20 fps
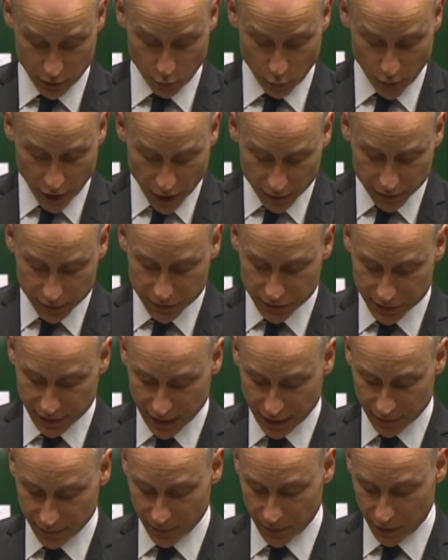We
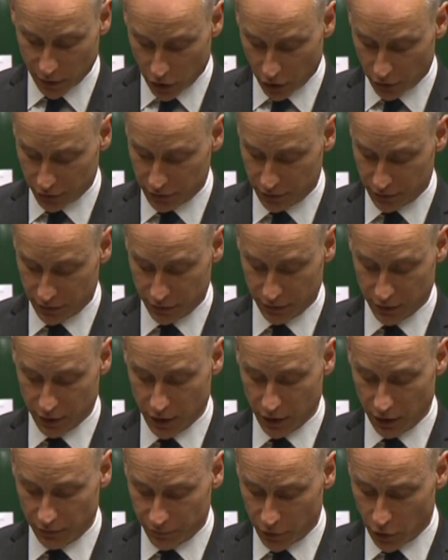understand the costs
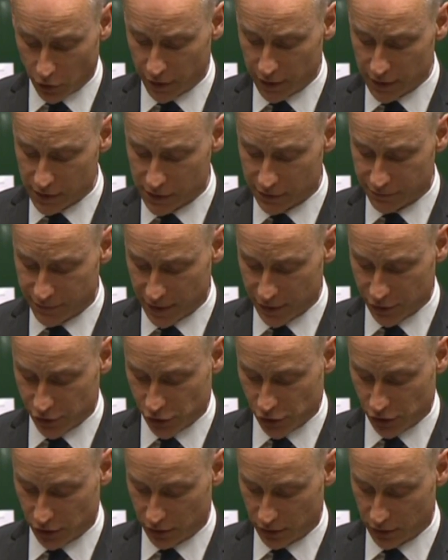of
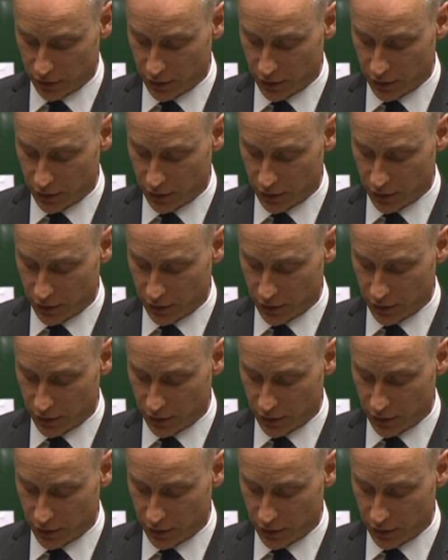non-intervention,